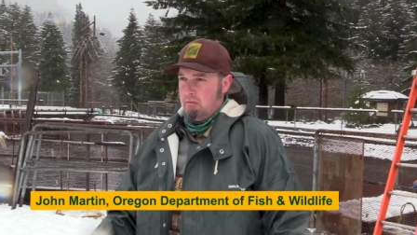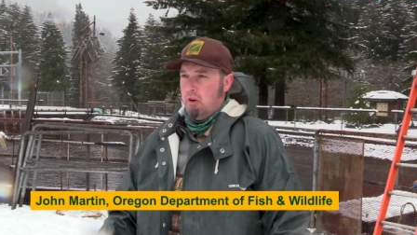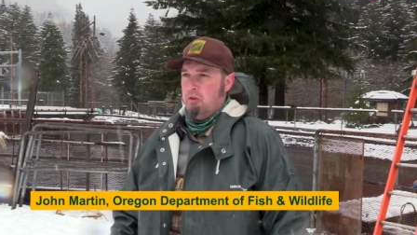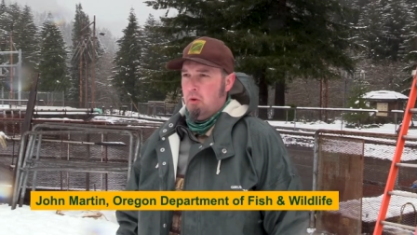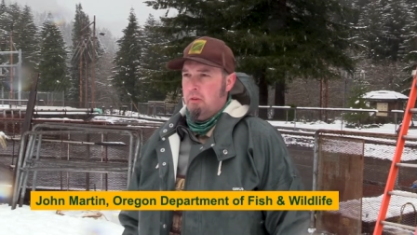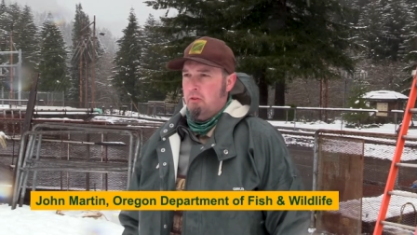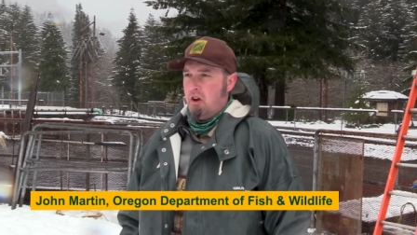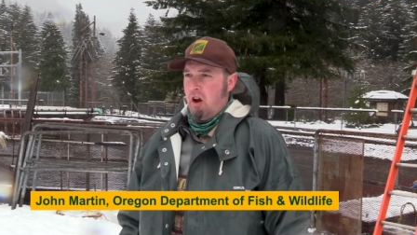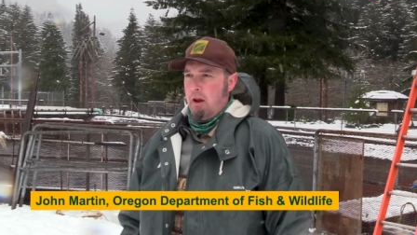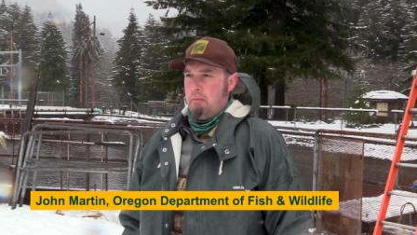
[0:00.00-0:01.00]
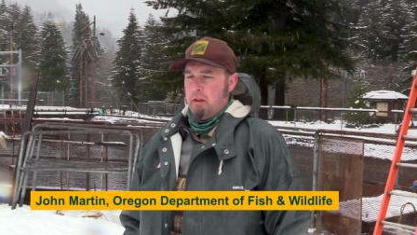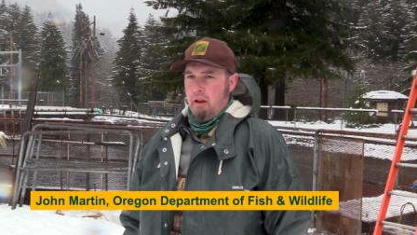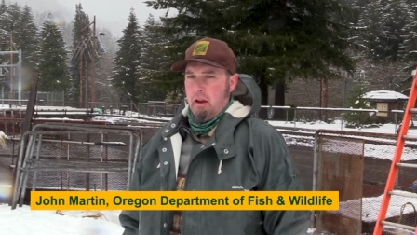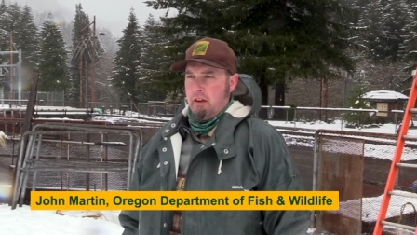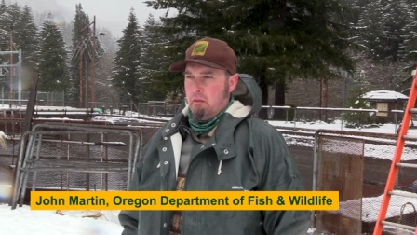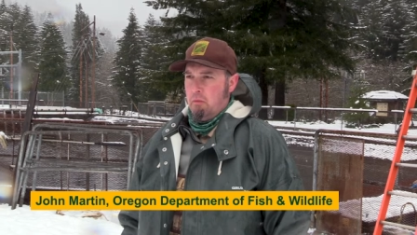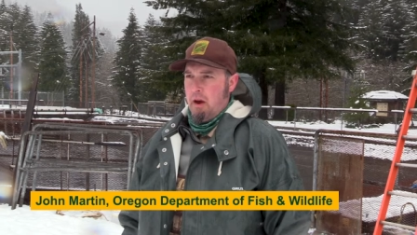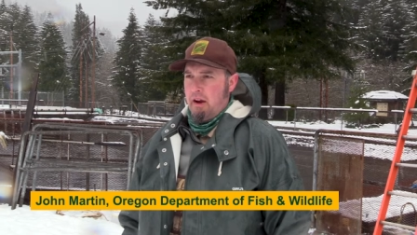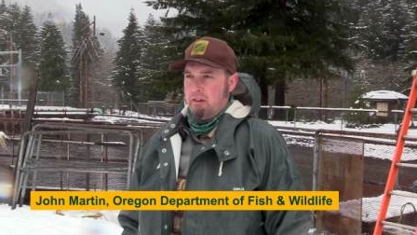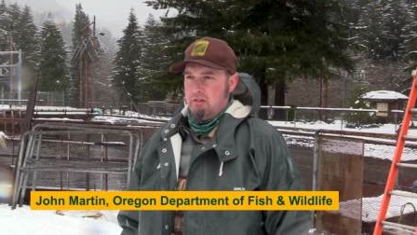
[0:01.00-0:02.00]
are doing their time and giving
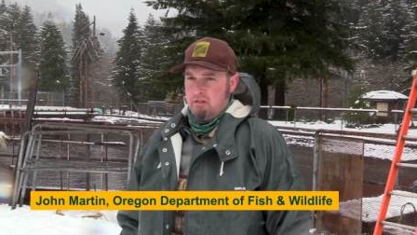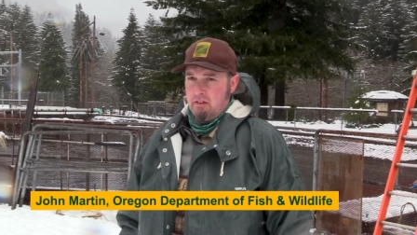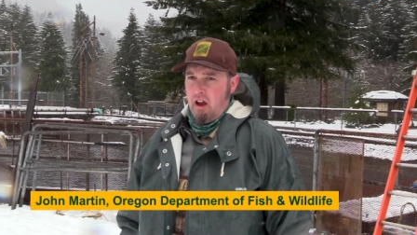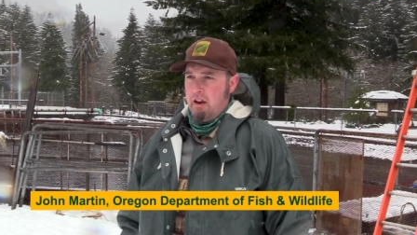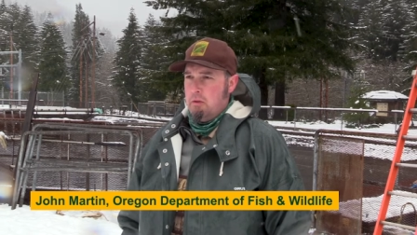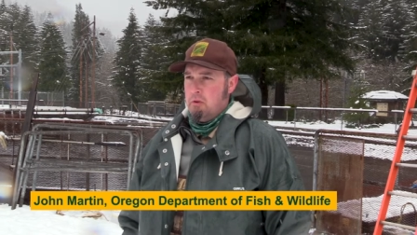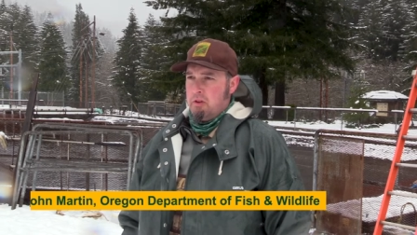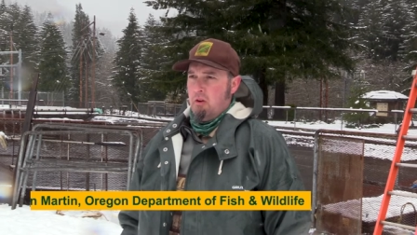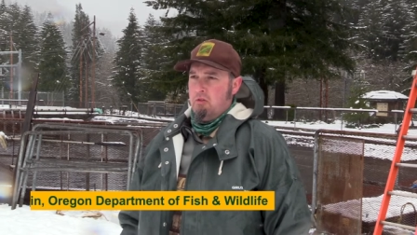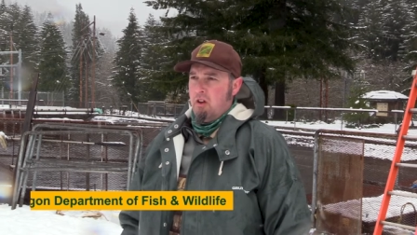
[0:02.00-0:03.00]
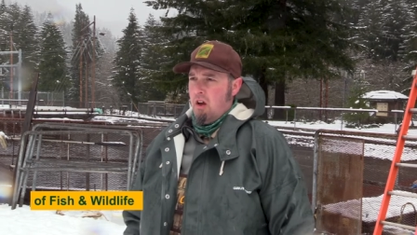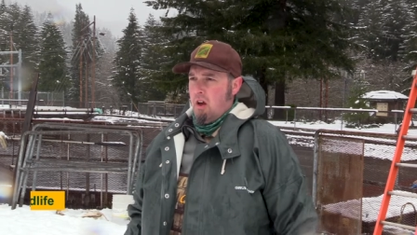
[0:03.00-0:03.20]
back to society, but there's